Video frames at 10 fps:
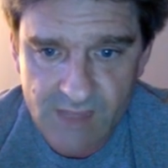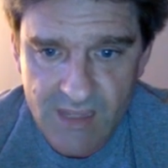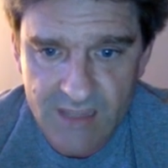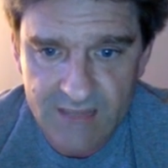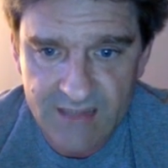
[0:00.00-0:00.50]

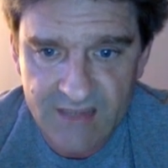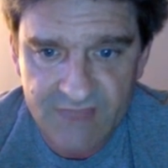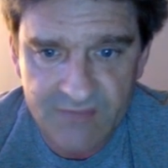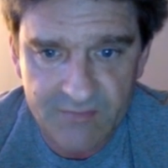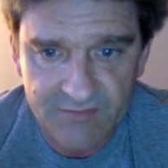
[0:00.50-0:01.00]
NDF,
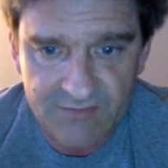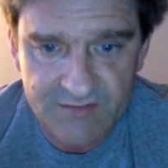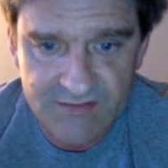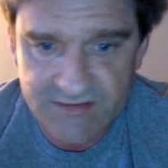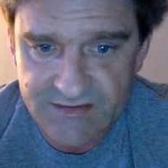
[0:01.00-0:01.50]
I believe
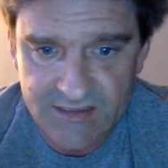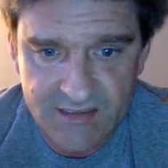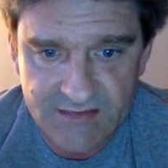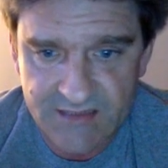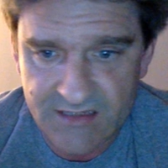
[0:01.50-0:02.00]
this is uh,
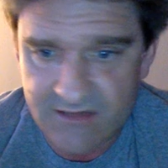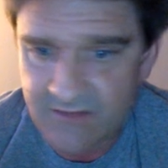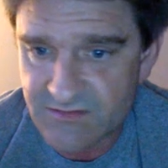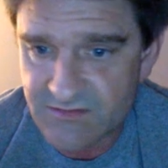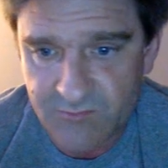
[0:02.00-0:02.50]
state
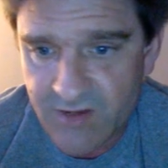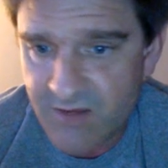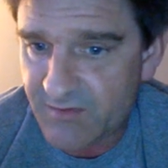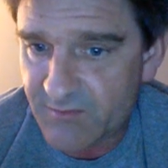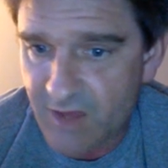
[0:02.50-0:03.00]
news as well,
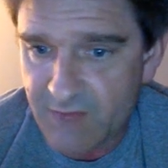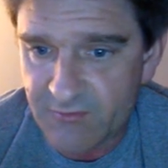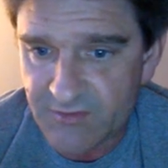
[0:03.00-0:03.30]
but I'm not really